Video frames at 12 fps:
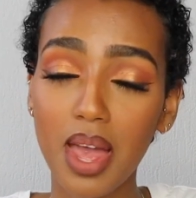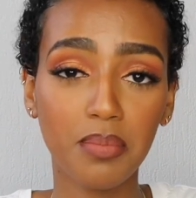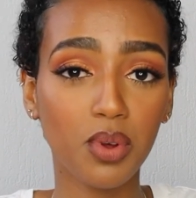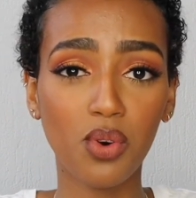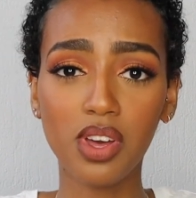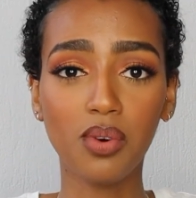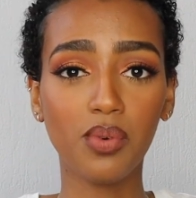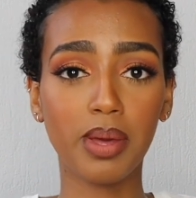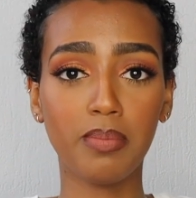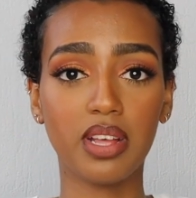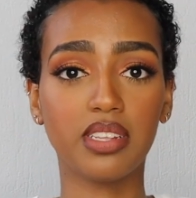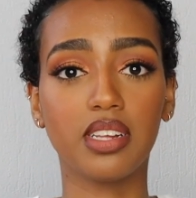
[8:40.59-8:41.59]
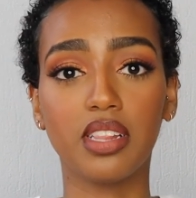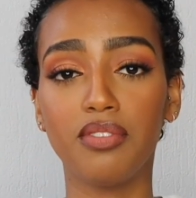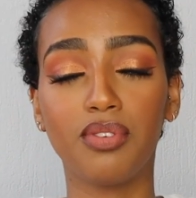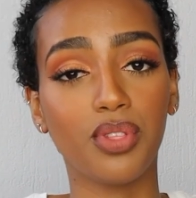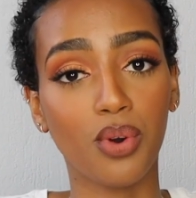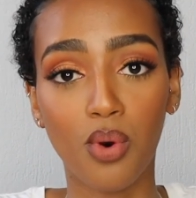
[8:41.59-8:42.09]
I'm going away basically
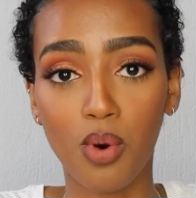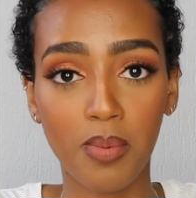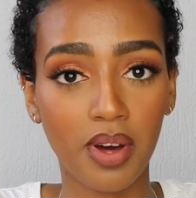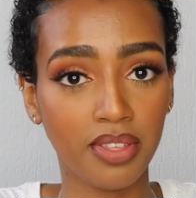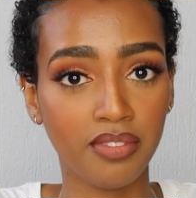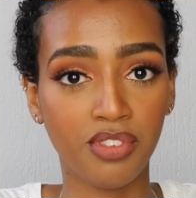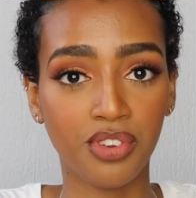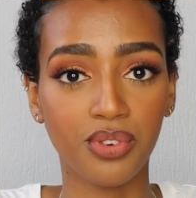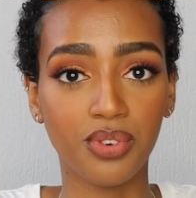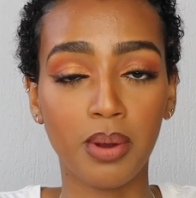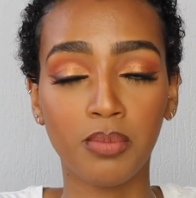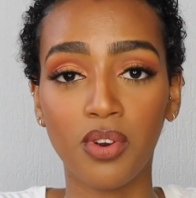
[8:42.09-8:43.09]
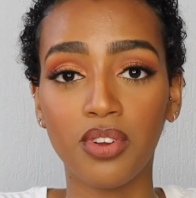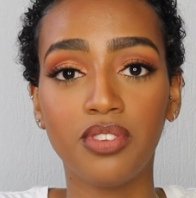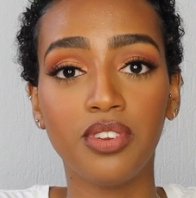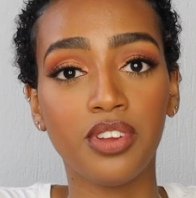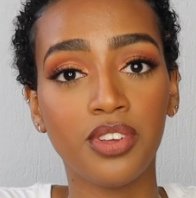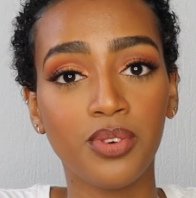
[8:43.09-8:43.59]
for the whole month of June. I'm going to
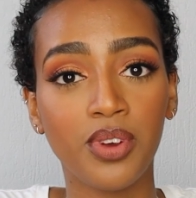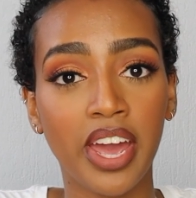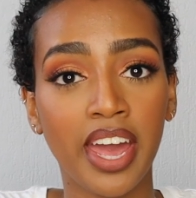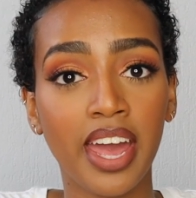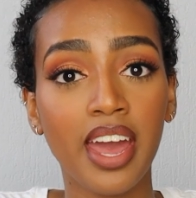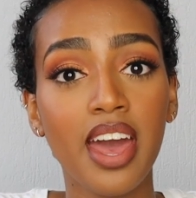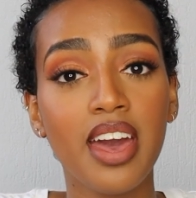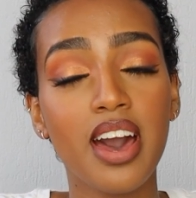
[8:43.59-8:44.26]
the UK.